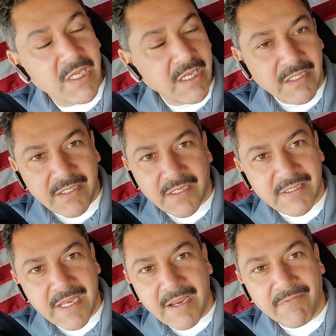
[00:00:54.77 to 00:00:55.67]
It
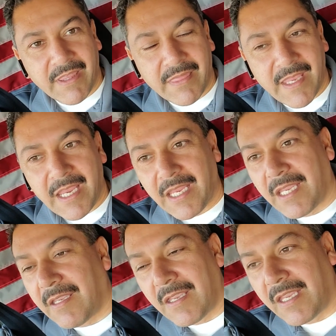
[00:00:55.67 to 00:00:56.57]
does
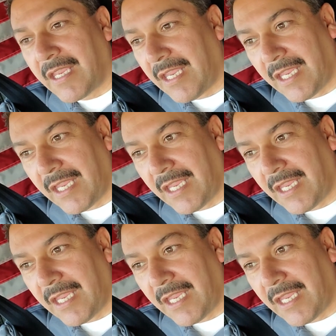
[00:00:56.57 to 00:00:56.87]
everything